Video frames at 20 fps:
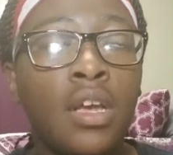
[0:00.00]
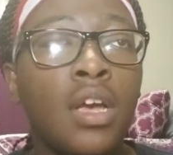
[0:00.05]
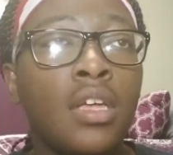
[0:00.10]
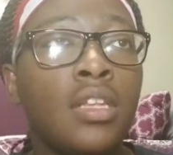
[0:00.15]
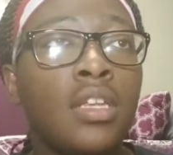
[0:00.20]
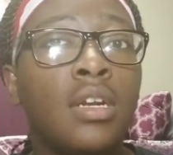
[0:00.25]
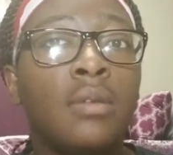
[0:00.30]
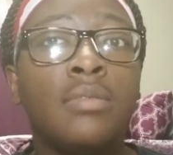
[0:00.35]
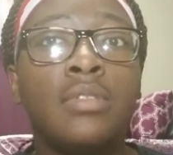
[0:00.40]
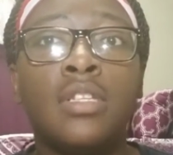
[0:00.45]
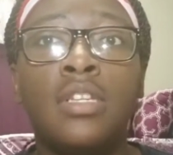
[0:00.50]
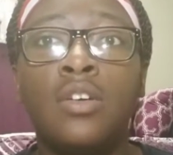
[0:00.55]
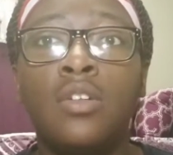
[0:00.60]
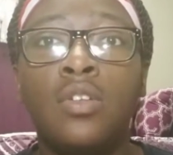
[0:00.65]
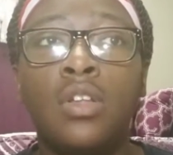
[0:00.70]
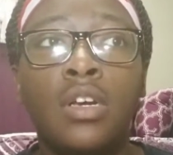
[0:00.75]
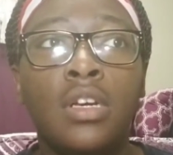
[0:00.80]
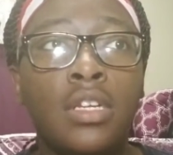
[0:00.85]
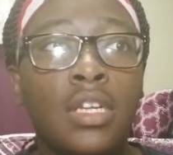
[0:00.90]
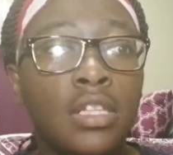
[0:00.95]
And then I'm still
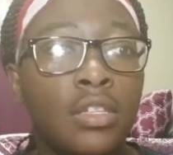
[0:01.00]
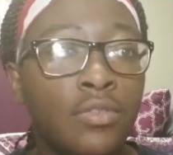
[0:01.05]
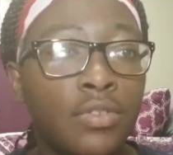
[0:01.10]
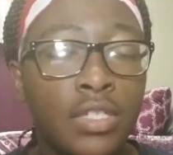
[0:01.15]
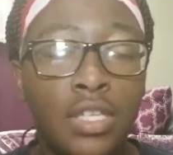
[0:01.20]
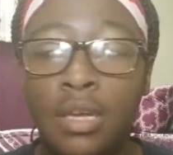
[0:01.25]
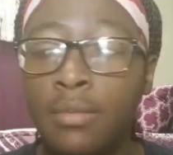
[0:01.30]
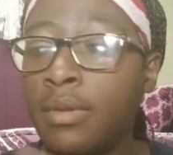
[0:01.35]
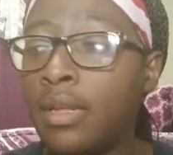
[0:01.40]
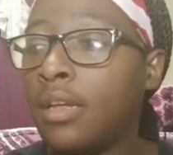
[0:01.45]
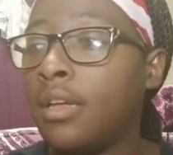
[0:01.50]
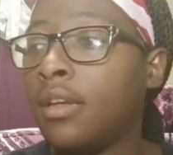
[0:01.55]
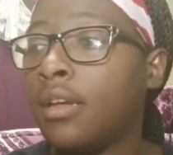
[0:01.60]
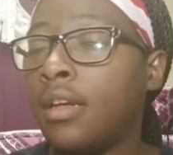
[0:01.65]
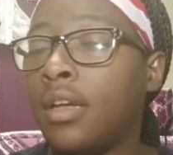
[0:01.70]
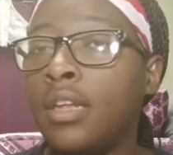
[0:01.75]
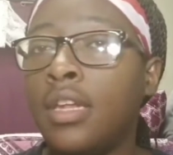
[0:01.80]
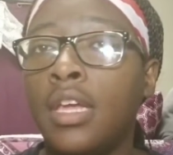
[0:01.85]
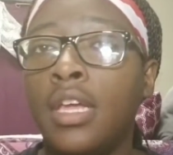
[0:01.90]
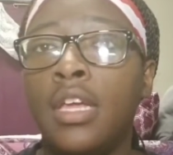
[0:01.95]
looking at the receipt. I'm like,
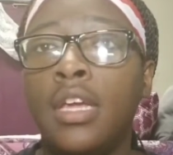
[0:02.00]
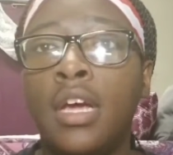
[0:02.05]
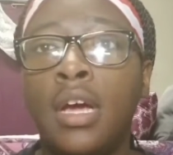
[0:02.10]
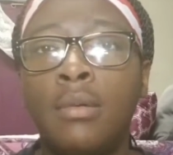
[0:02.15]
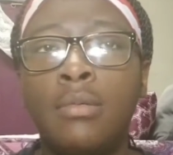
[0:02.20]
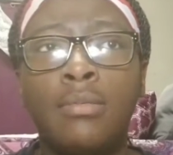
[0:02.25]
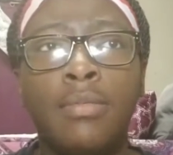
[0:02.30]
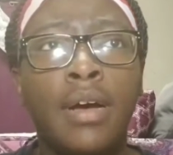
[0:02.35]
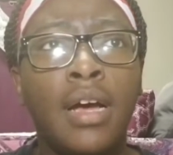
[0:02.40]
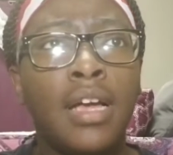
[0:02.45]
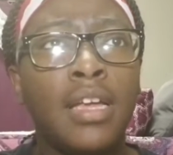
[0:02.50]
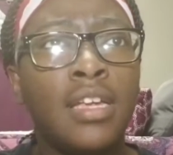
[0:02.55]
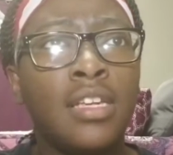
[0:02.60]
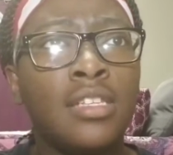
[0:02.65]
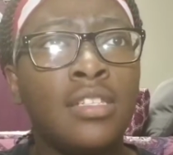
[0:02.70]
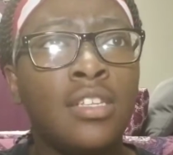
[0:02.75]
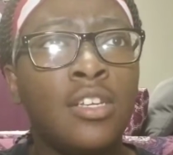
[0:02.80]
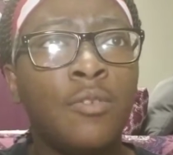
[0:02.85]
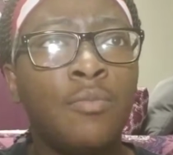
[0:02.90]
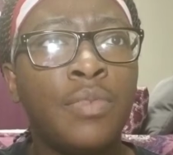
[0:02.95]
and then he comes by and
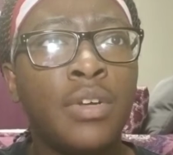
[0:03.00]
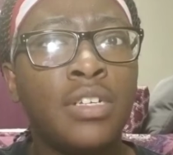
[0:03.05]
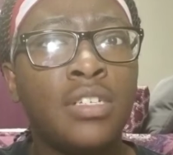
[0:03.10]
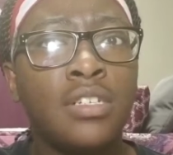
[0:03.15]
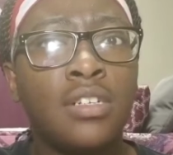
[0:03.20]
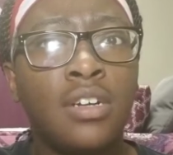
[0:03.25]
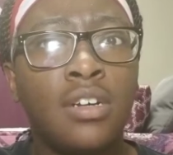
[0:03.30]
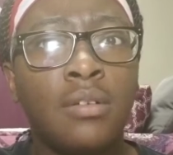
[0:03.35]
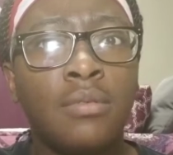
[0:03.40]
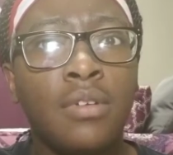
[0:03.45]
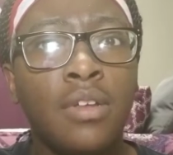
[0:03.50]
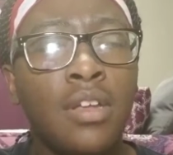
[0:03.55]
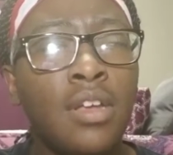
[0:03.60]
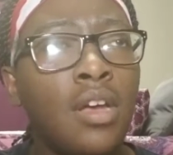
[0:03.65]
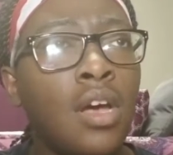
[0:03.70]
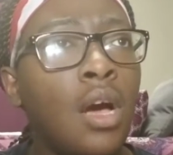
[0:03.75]
he still picks it up.